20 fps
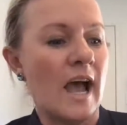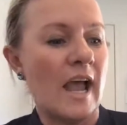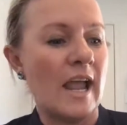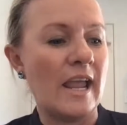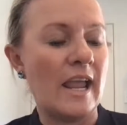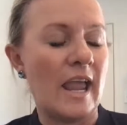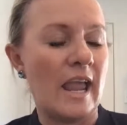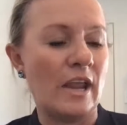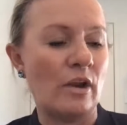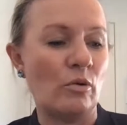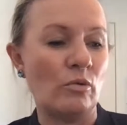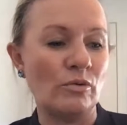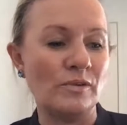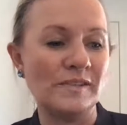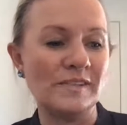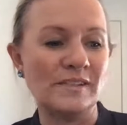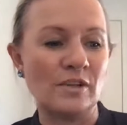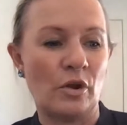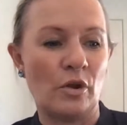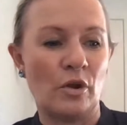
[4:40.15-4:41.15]
and
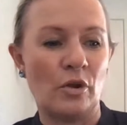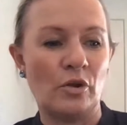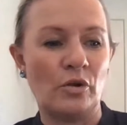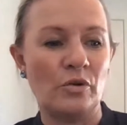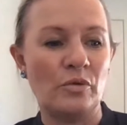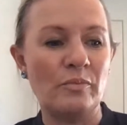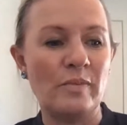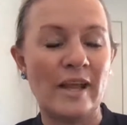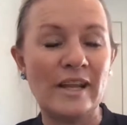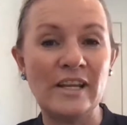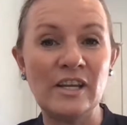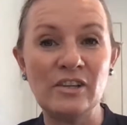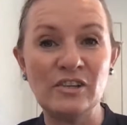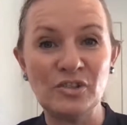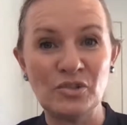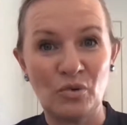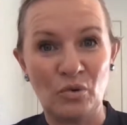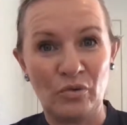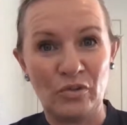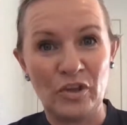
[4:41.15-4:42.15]
also making
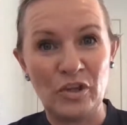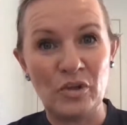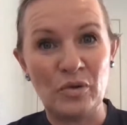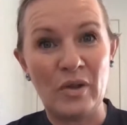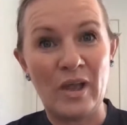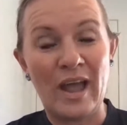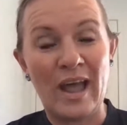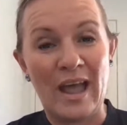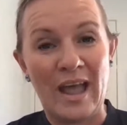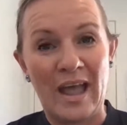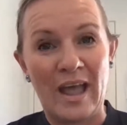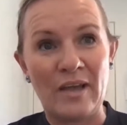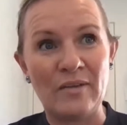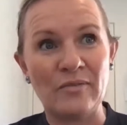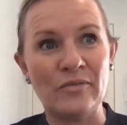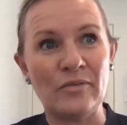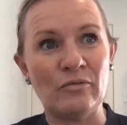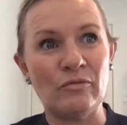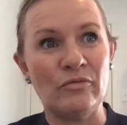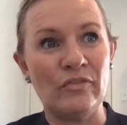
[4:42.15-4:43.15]
sure that you have
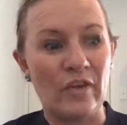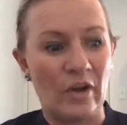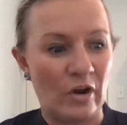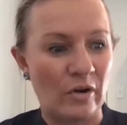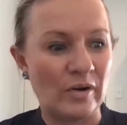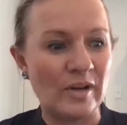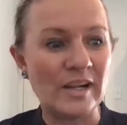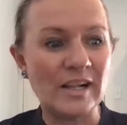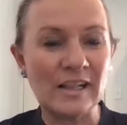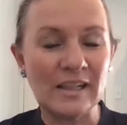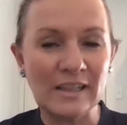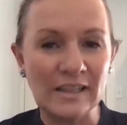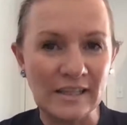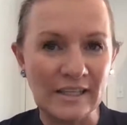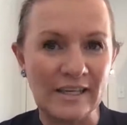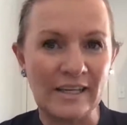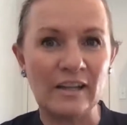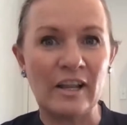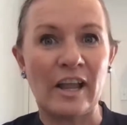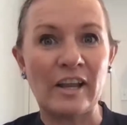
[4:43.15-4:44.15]
you're very
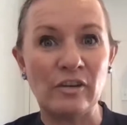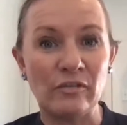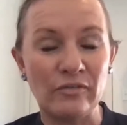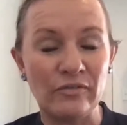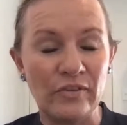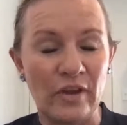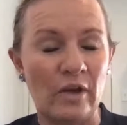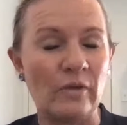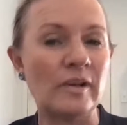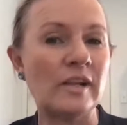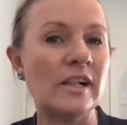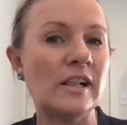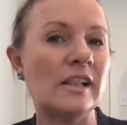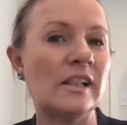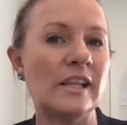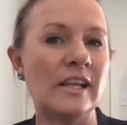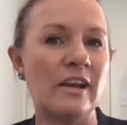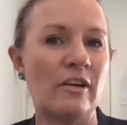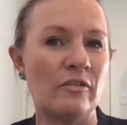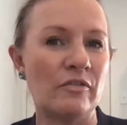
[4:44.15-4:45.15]

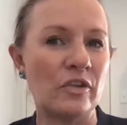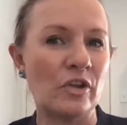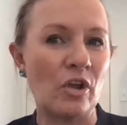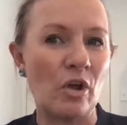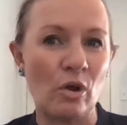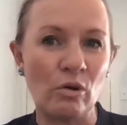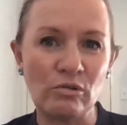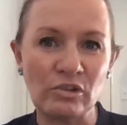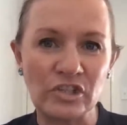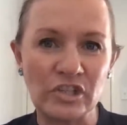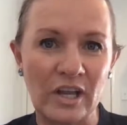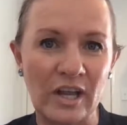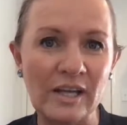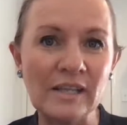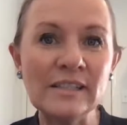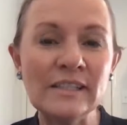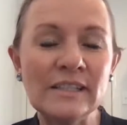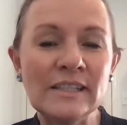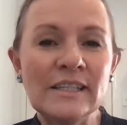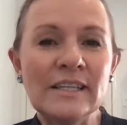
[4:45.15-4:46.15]
clear on the culture,
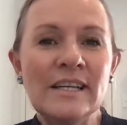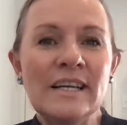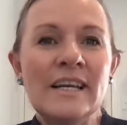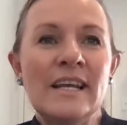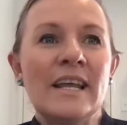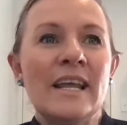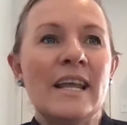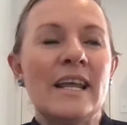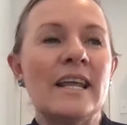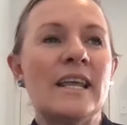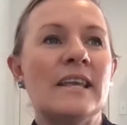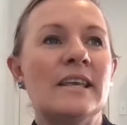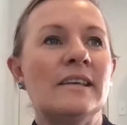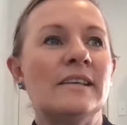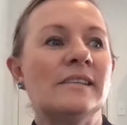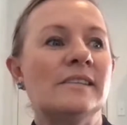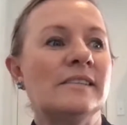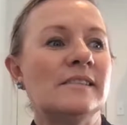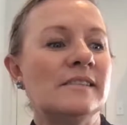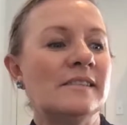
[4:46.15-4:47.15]

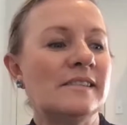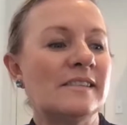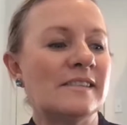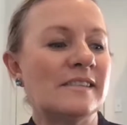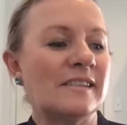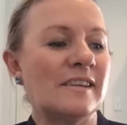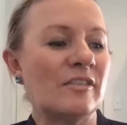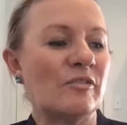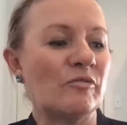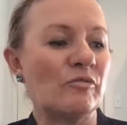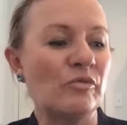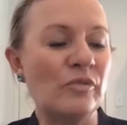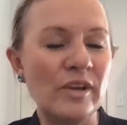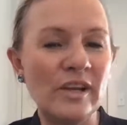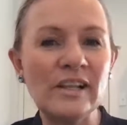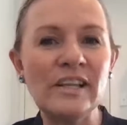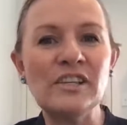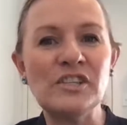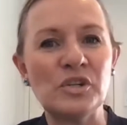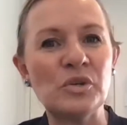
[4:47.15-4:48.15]
is
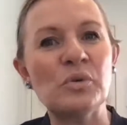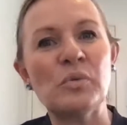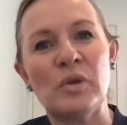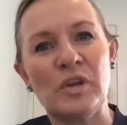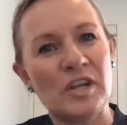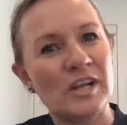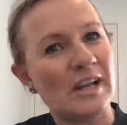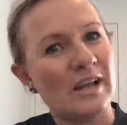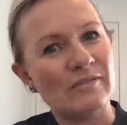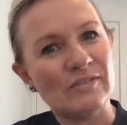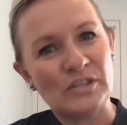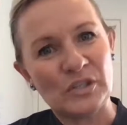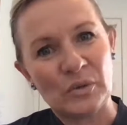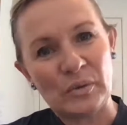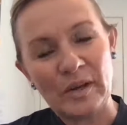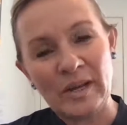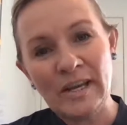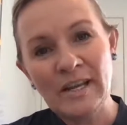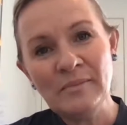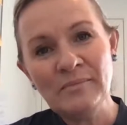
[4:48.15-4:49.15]
really doing what you love
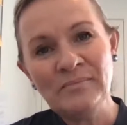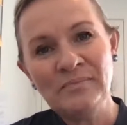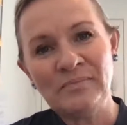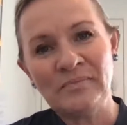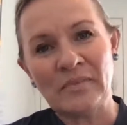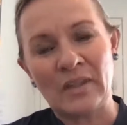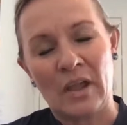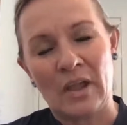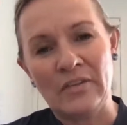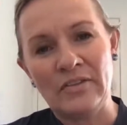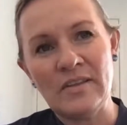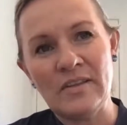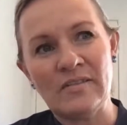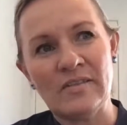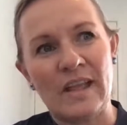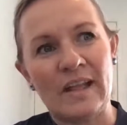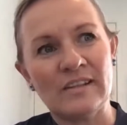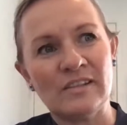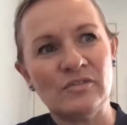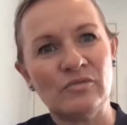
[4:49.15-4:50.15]
doing. I think
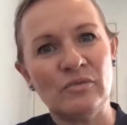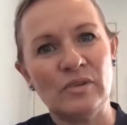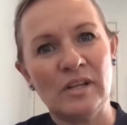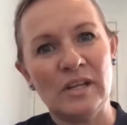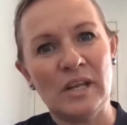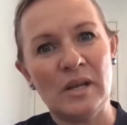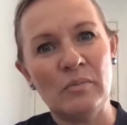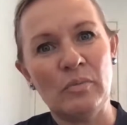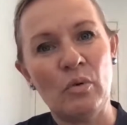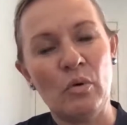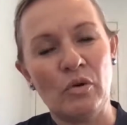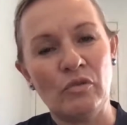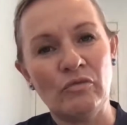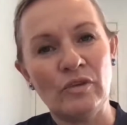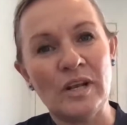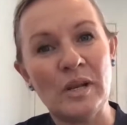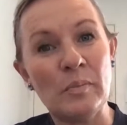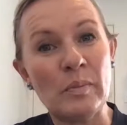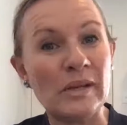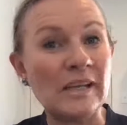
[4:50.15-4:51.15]
that's really important,
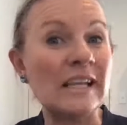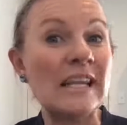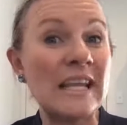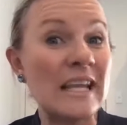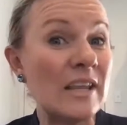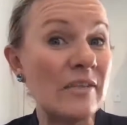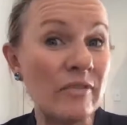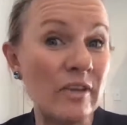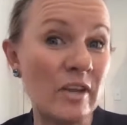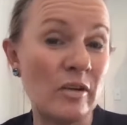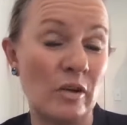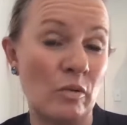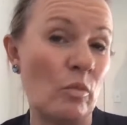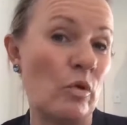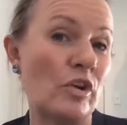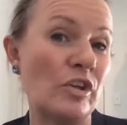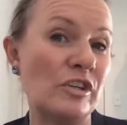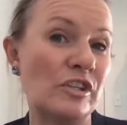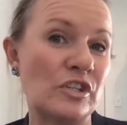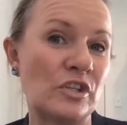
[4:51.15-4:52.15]
really believing in
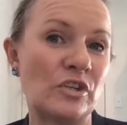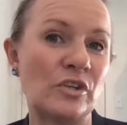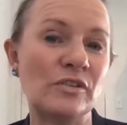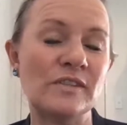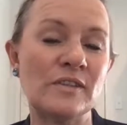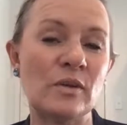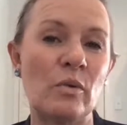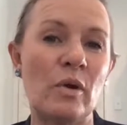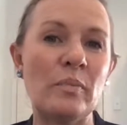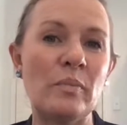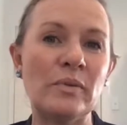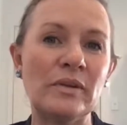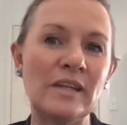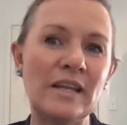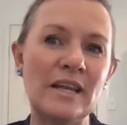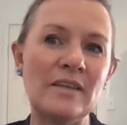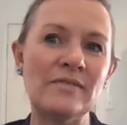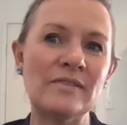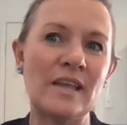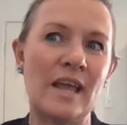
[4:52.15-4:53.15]
what you do. So I
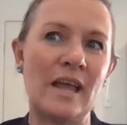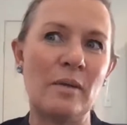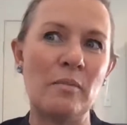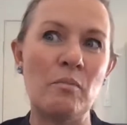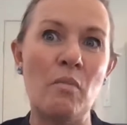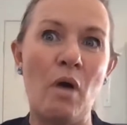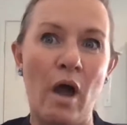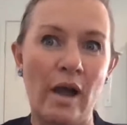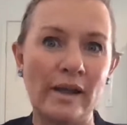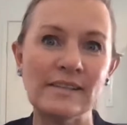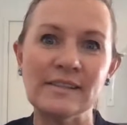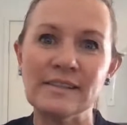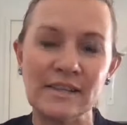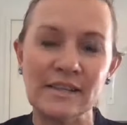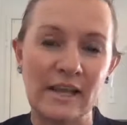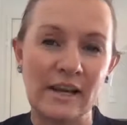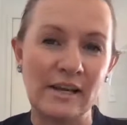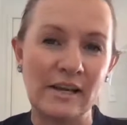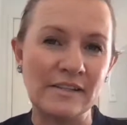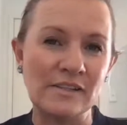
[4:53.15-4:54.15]
believe that
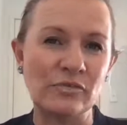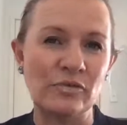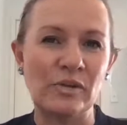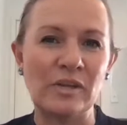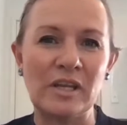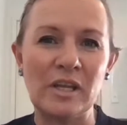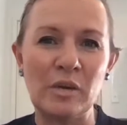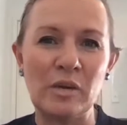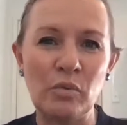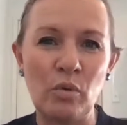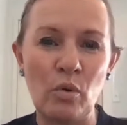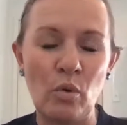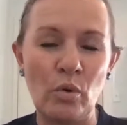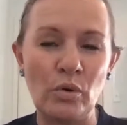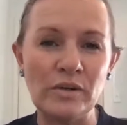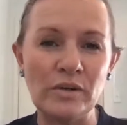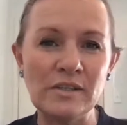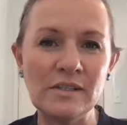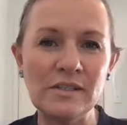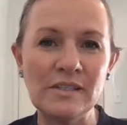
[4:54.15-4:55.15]
mindset is really
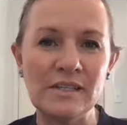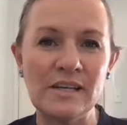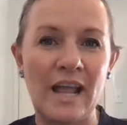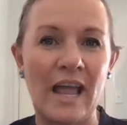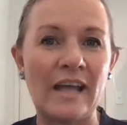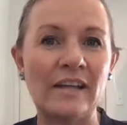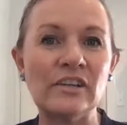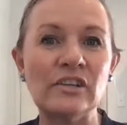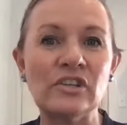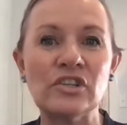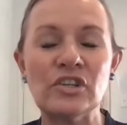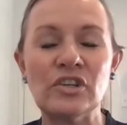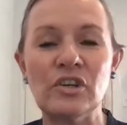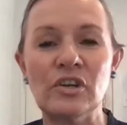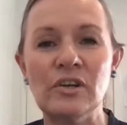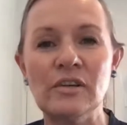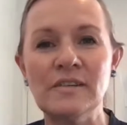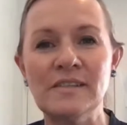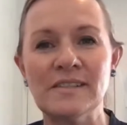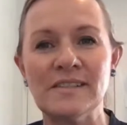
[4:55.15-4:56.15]
important, and
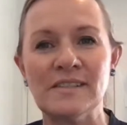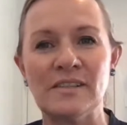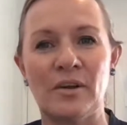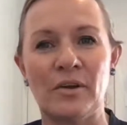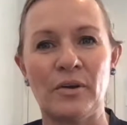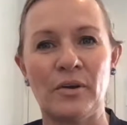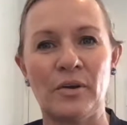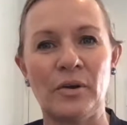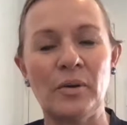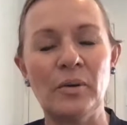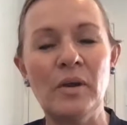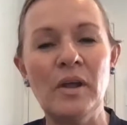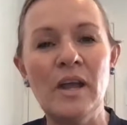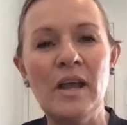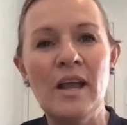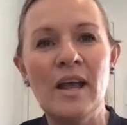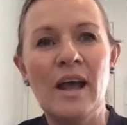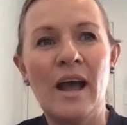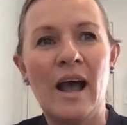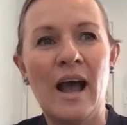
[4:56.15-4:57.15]
attitude. So
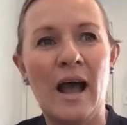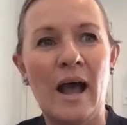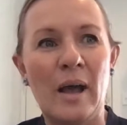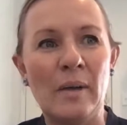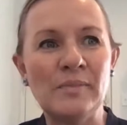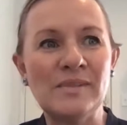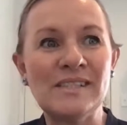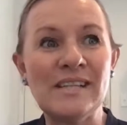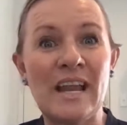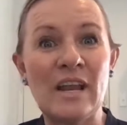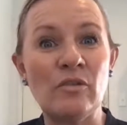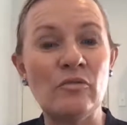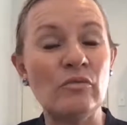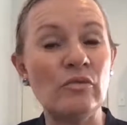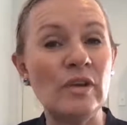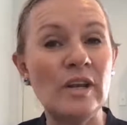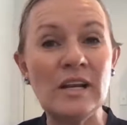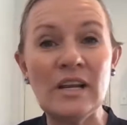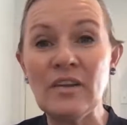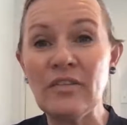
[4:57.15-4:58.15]
staying
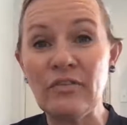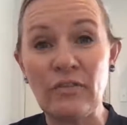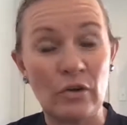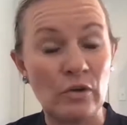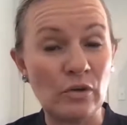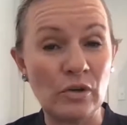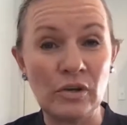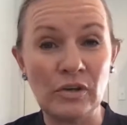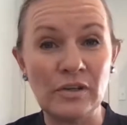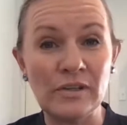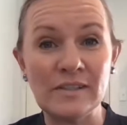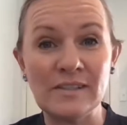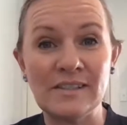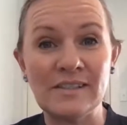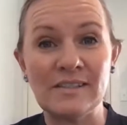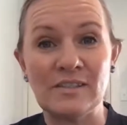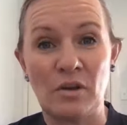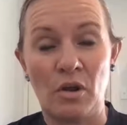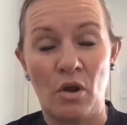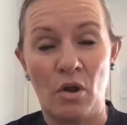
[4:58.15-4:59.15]
really
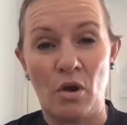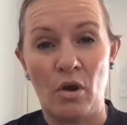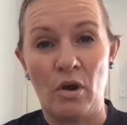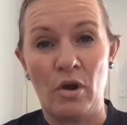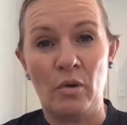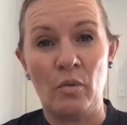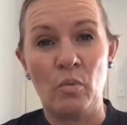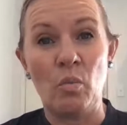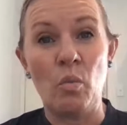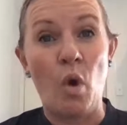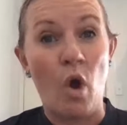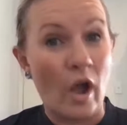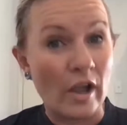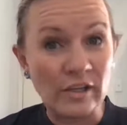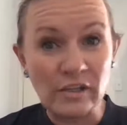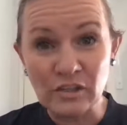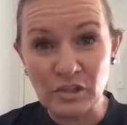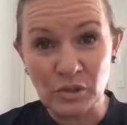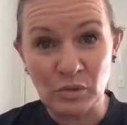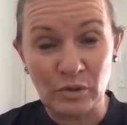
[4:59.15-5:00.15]
focused on why
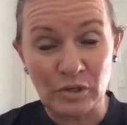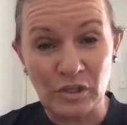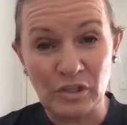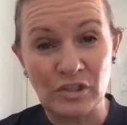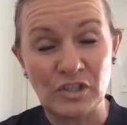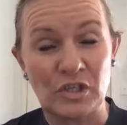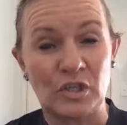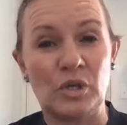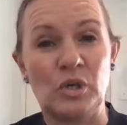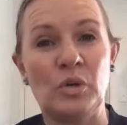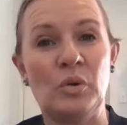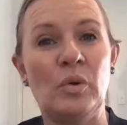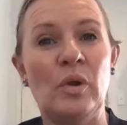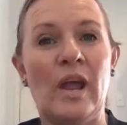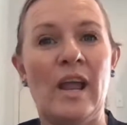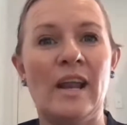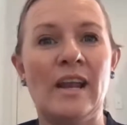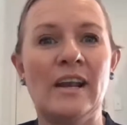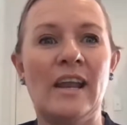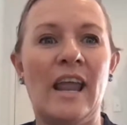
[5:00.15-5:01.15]
you do what you do,
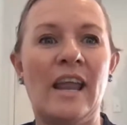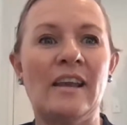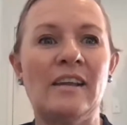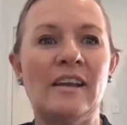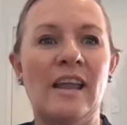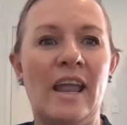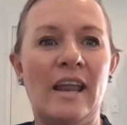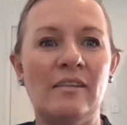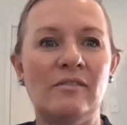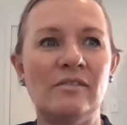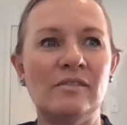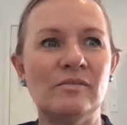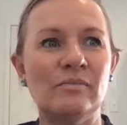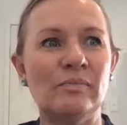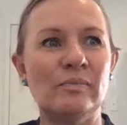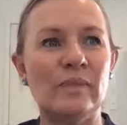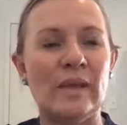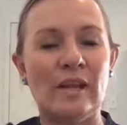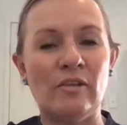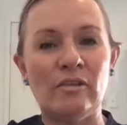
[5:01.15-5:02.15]
and
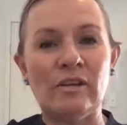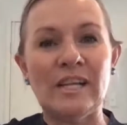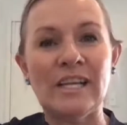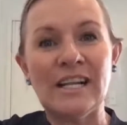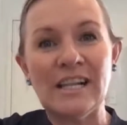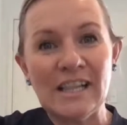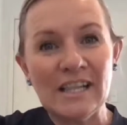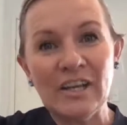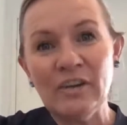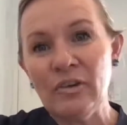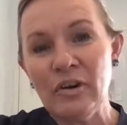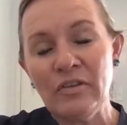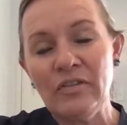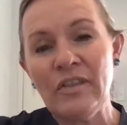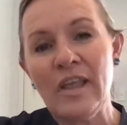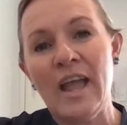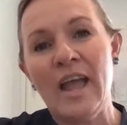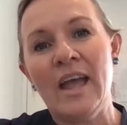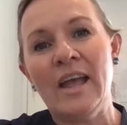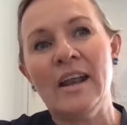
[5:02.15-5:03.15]
being really clear on
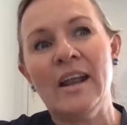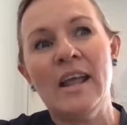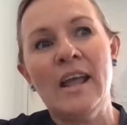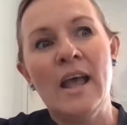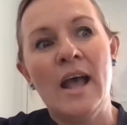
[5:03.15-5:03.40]
that.